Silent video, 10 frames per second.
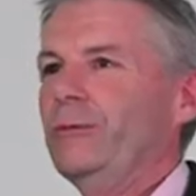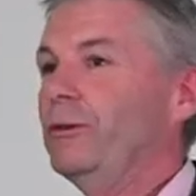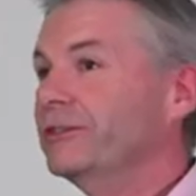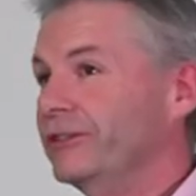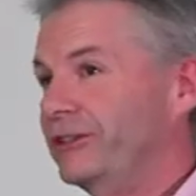that
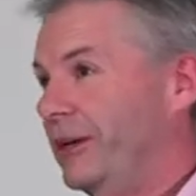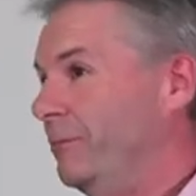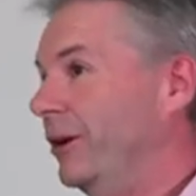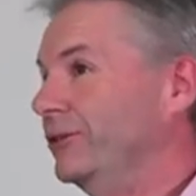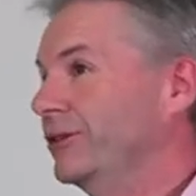wasn't jet
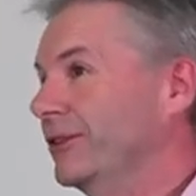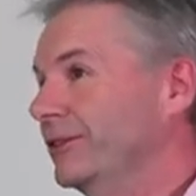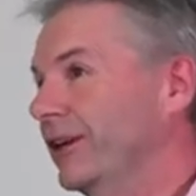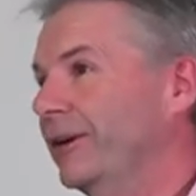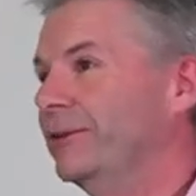boats.
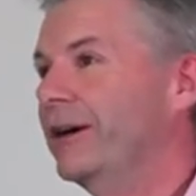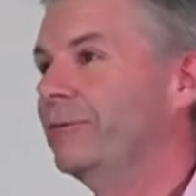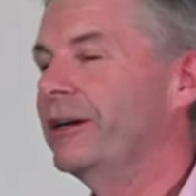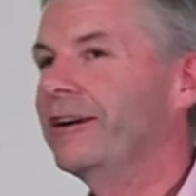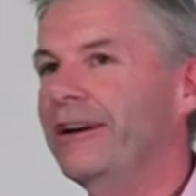So uh,
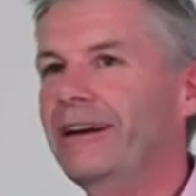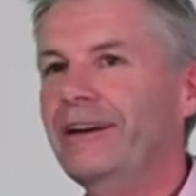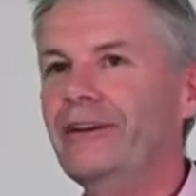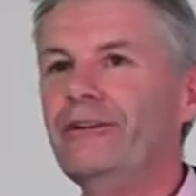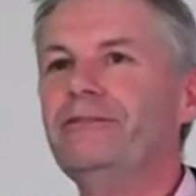we kind of
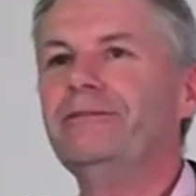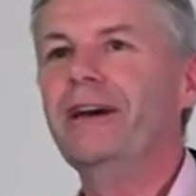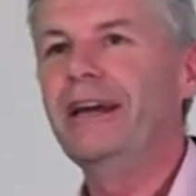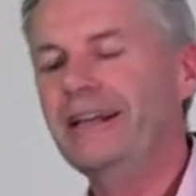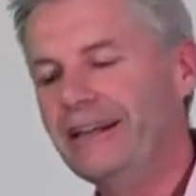hit it off
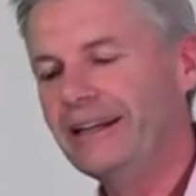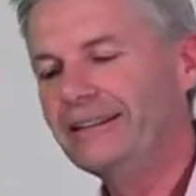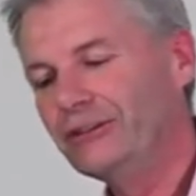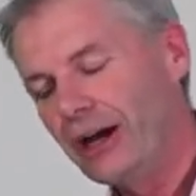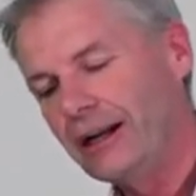and uh,
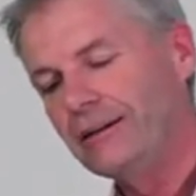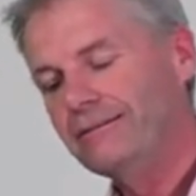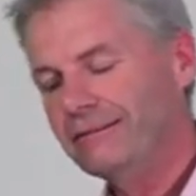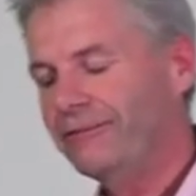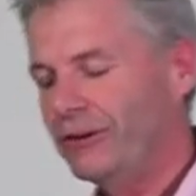started
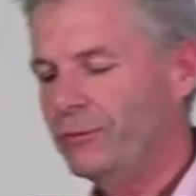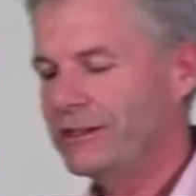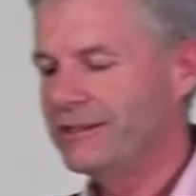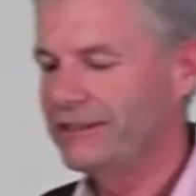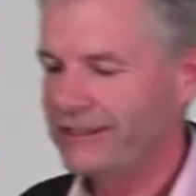a few
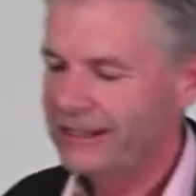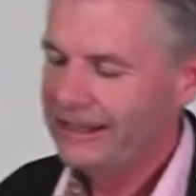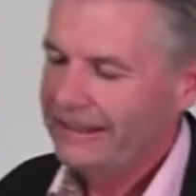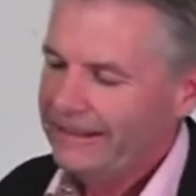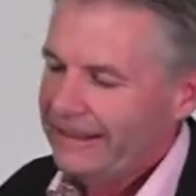businesses.
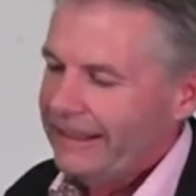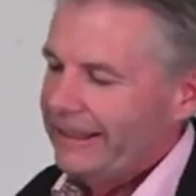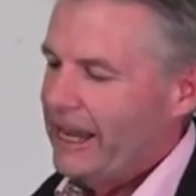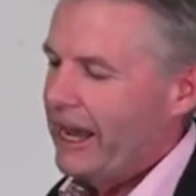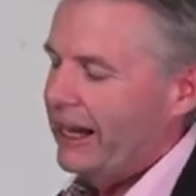
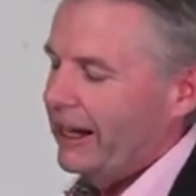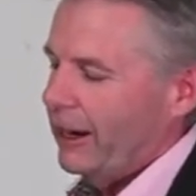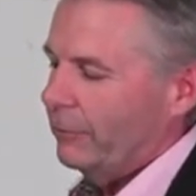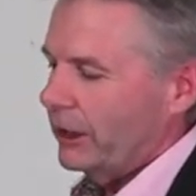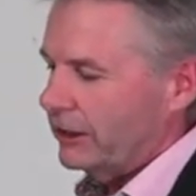Now,
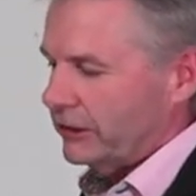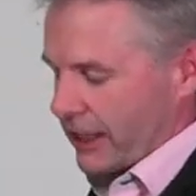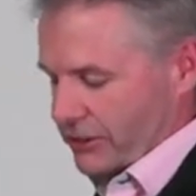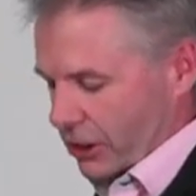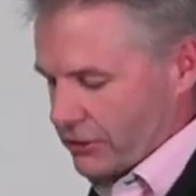I'm going to
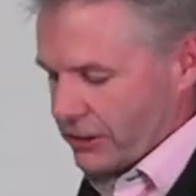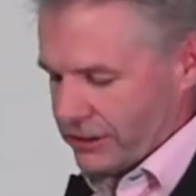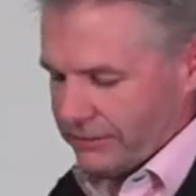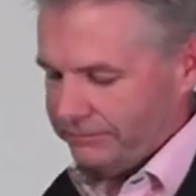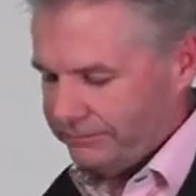discuss
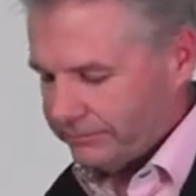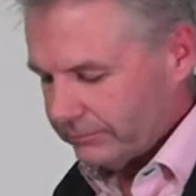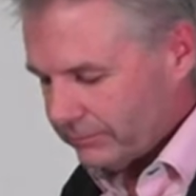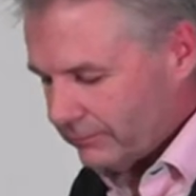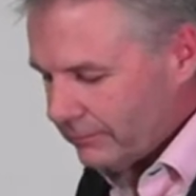Ossis
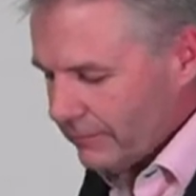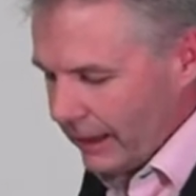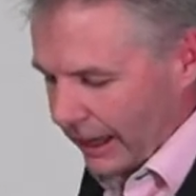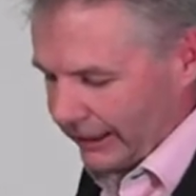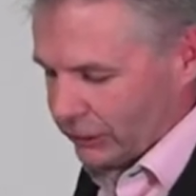
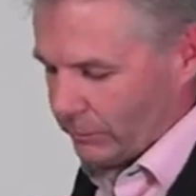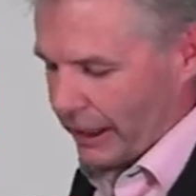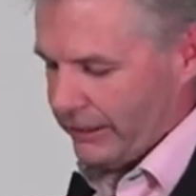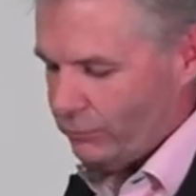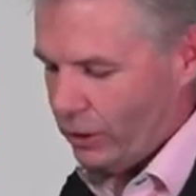and
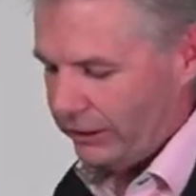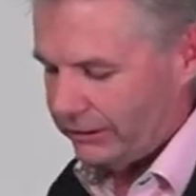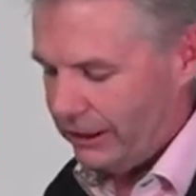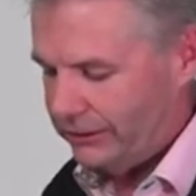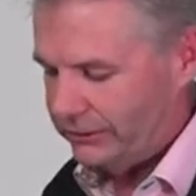explain what
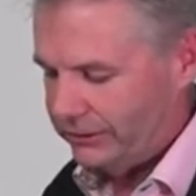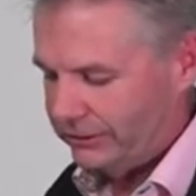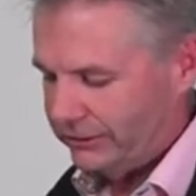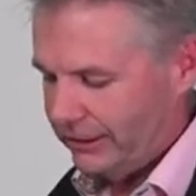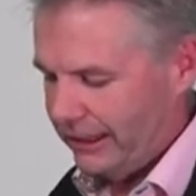
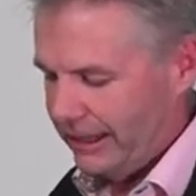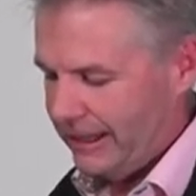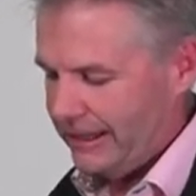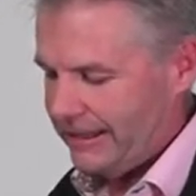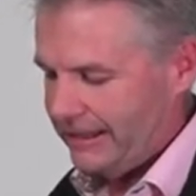Ossis
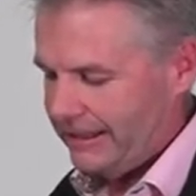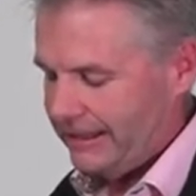uh,